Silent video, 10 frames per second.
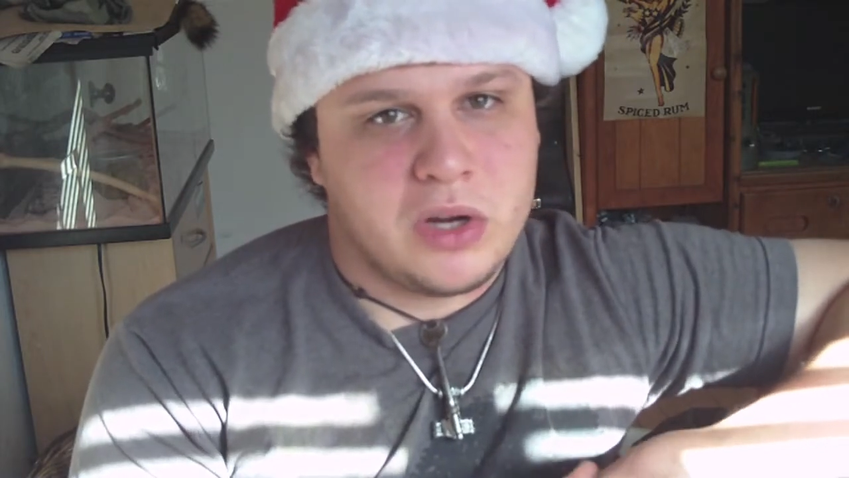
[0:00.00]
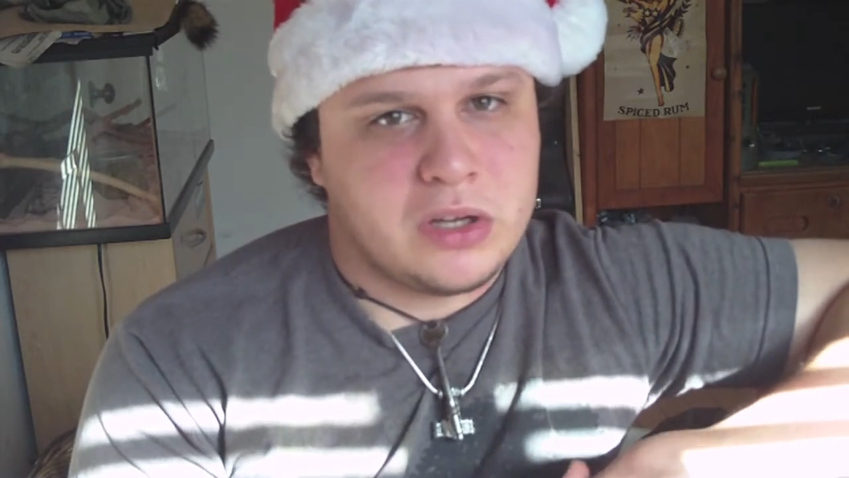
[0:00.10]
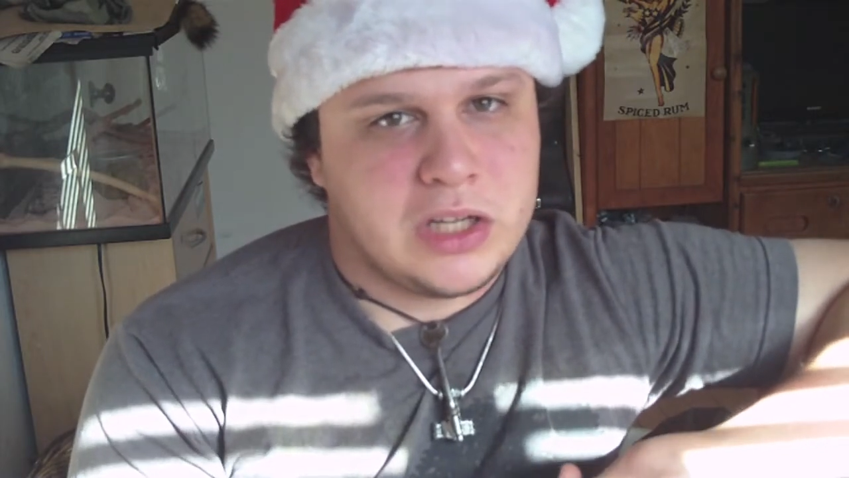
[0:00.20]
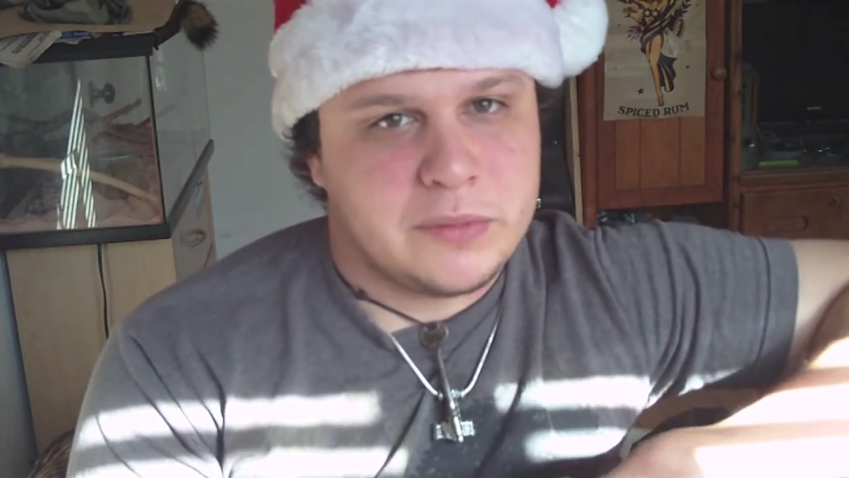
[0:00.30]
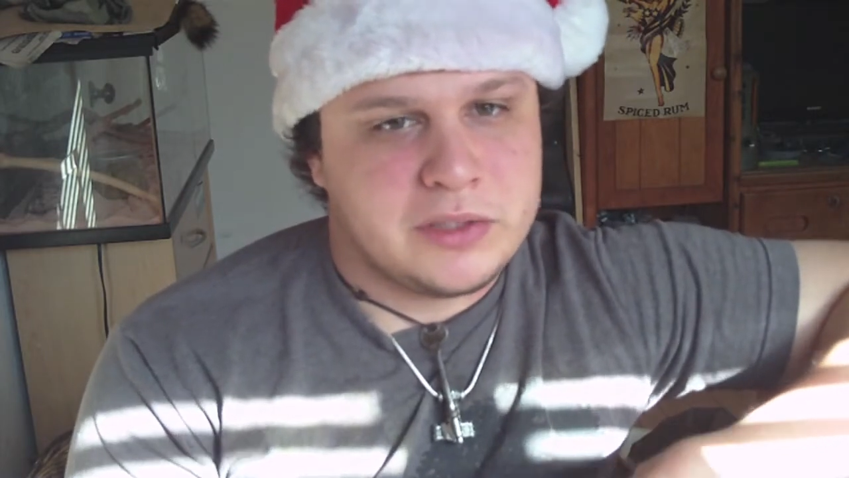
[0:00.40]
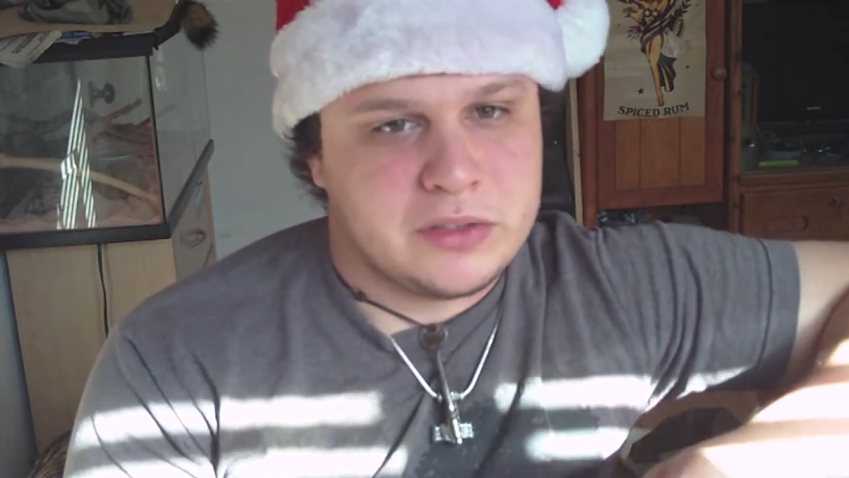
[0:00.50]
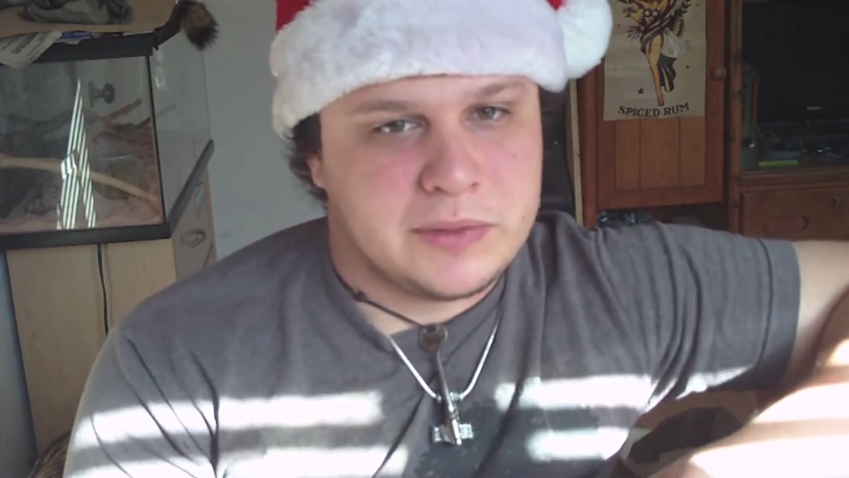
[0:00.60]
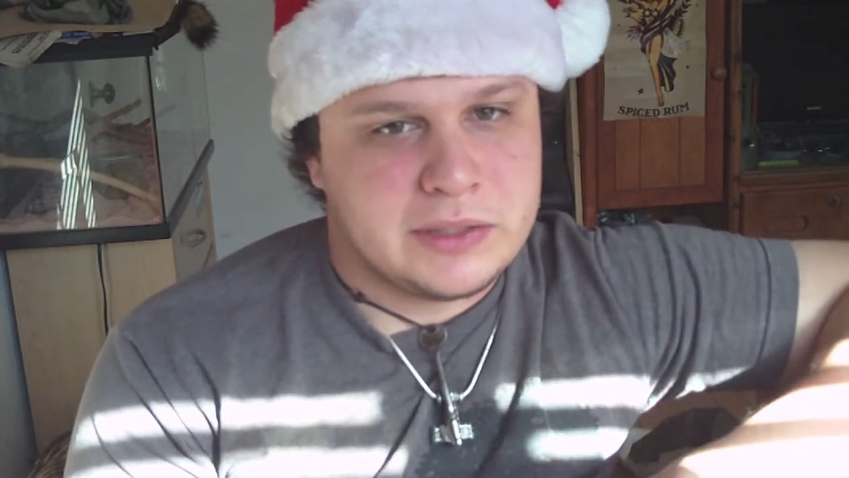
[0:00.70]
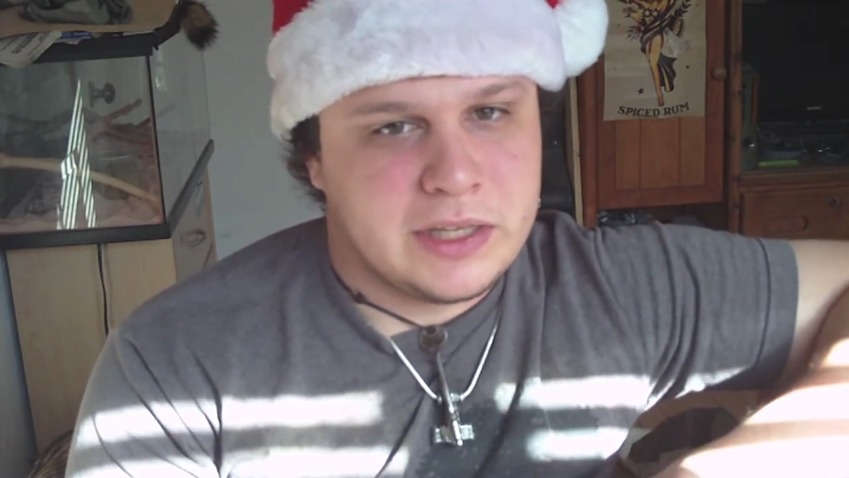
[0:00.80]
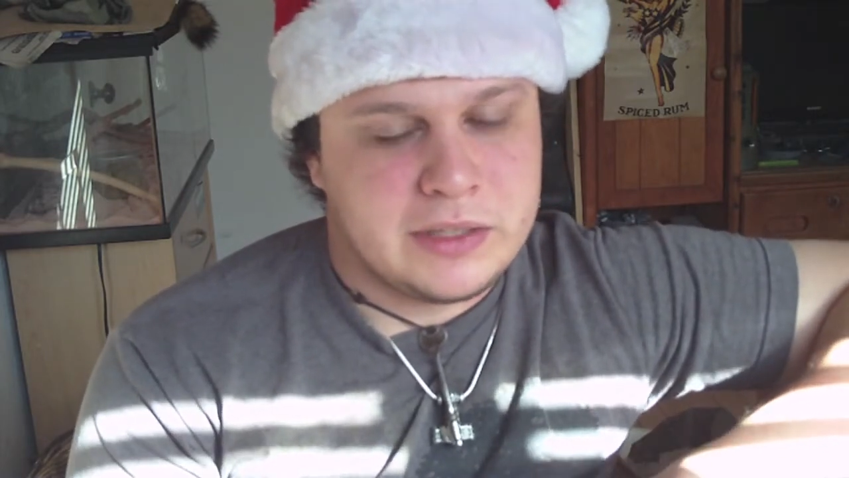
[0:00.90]
rock climbing, stuff
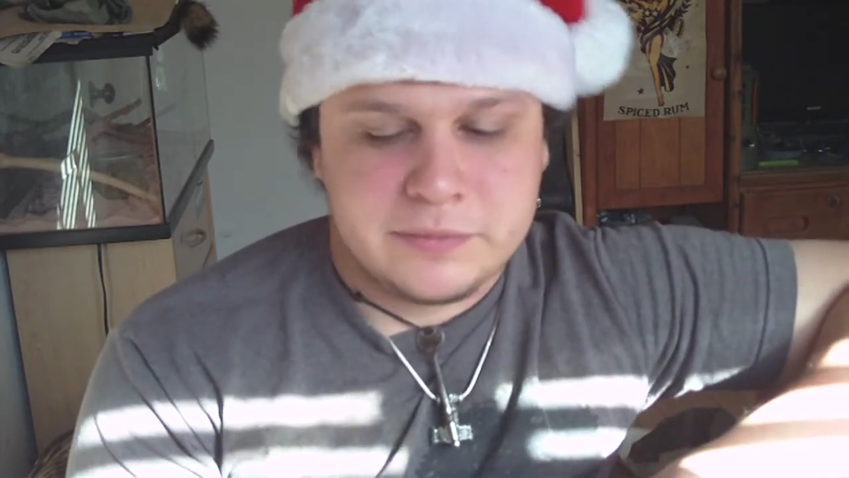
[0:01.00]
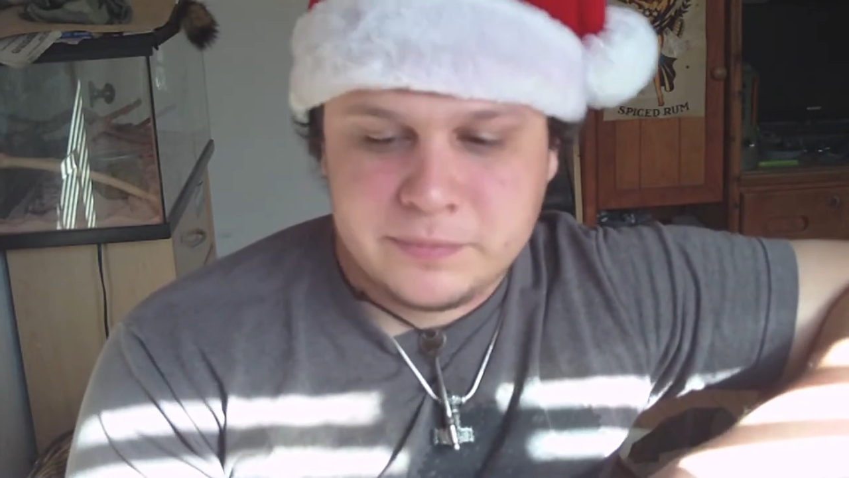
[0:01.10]
like that.